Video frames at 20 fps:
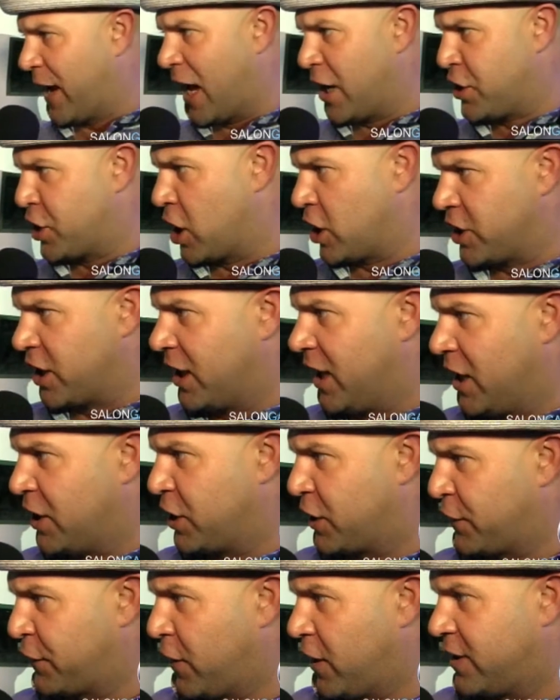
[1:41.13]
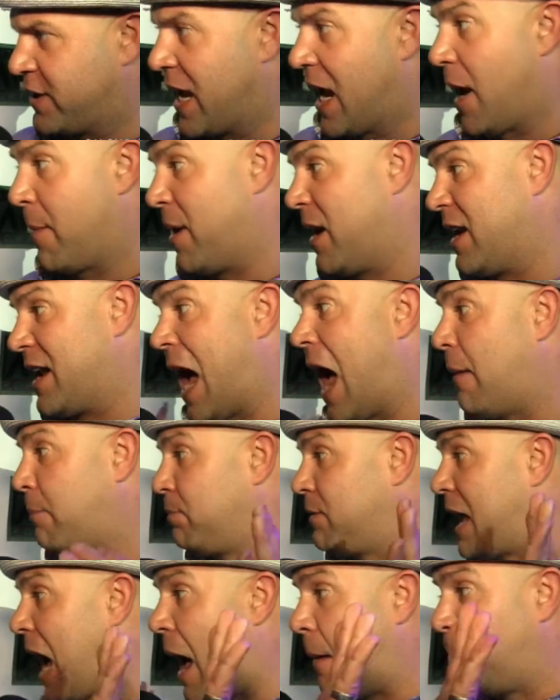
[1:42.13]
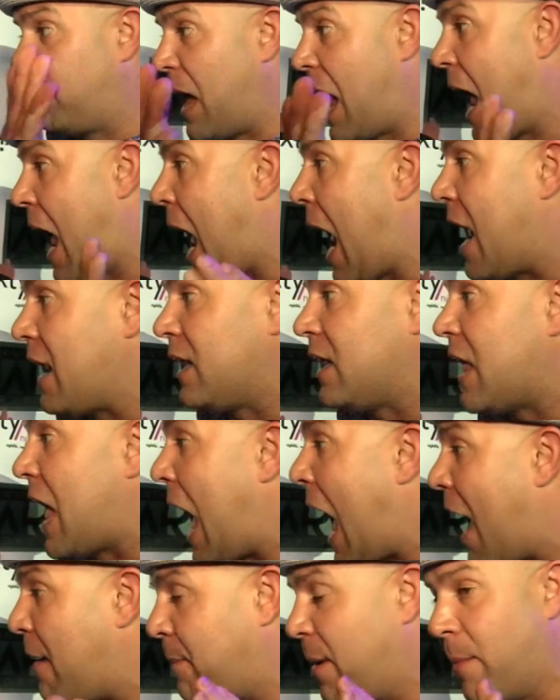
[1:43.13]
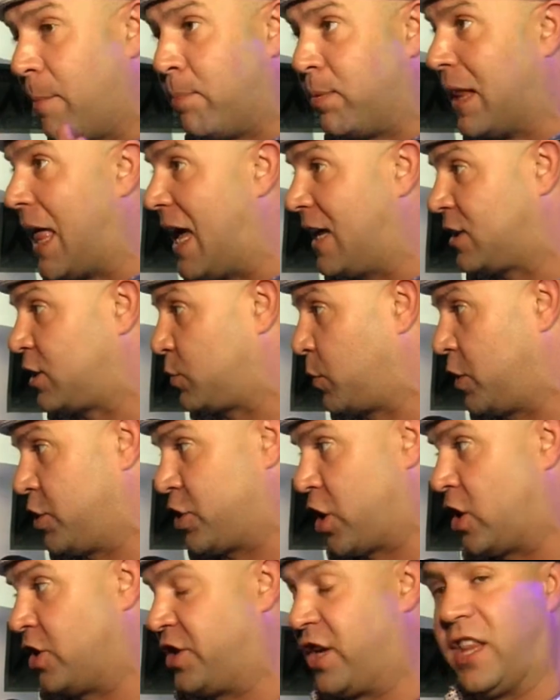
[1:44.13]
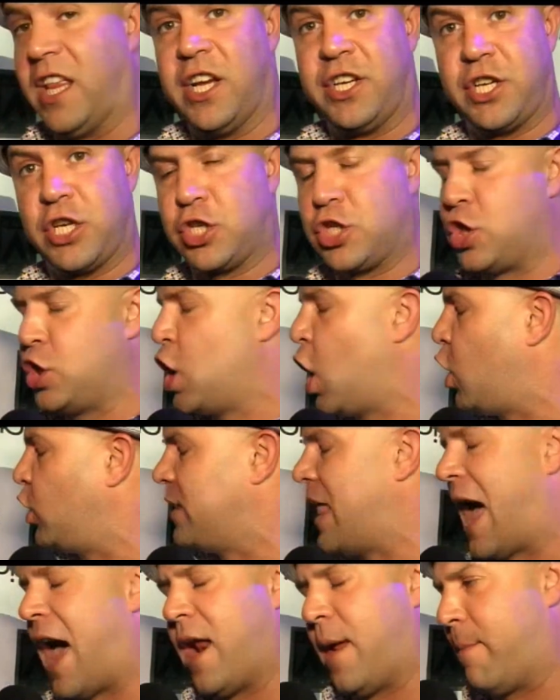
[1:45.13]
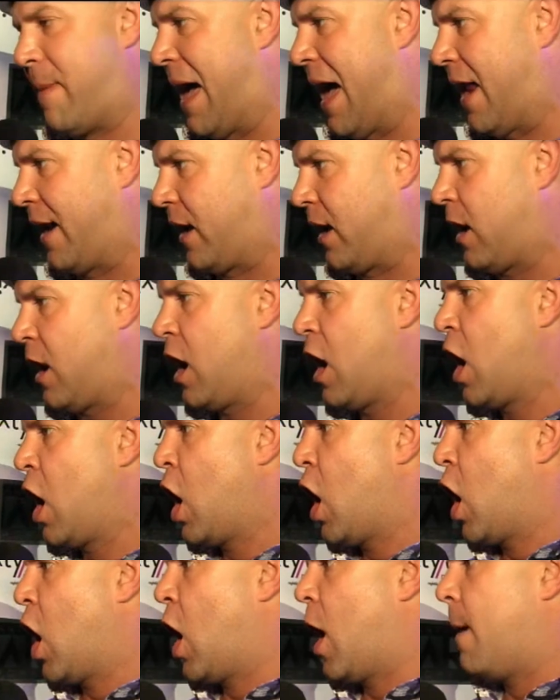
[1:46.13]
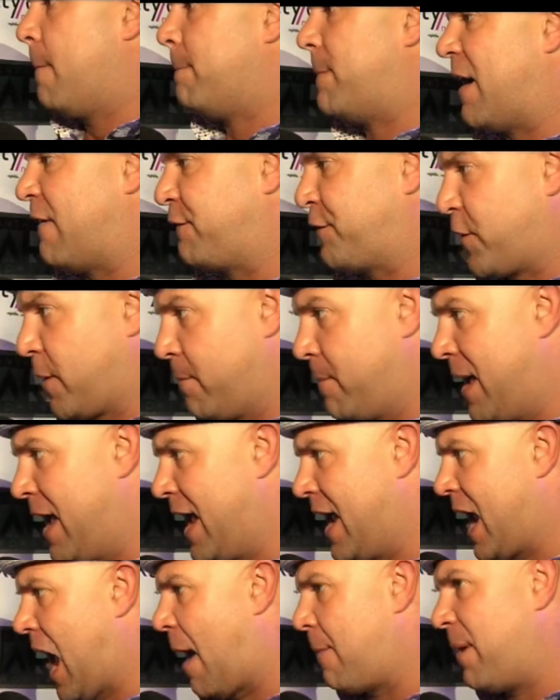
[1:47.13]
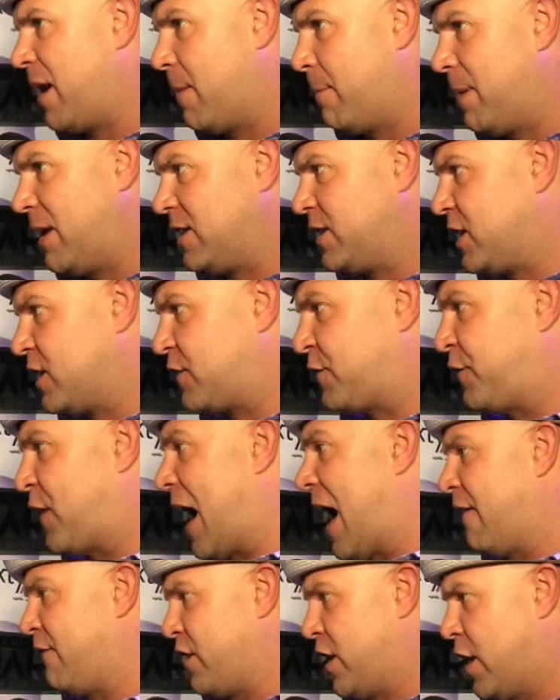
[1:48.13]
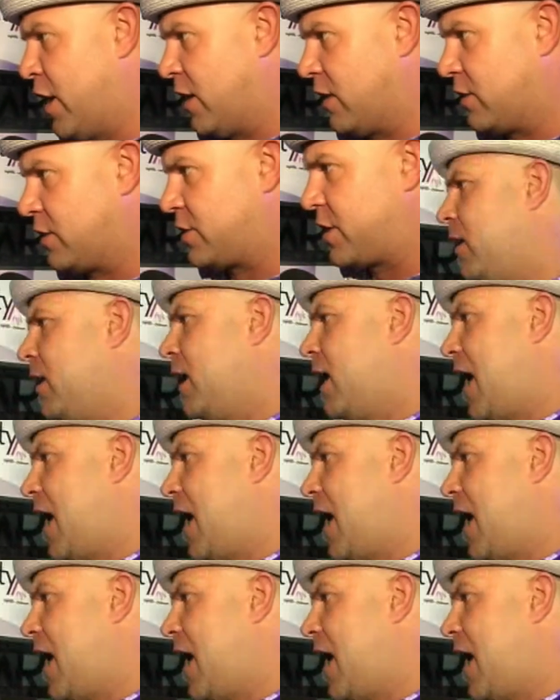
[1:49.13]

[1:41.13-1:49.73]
forget Jerseylicious for a second. I mean, God, God, I've been blessed with Jerseylicious, no doubt about it. But for me, I've been in business five years.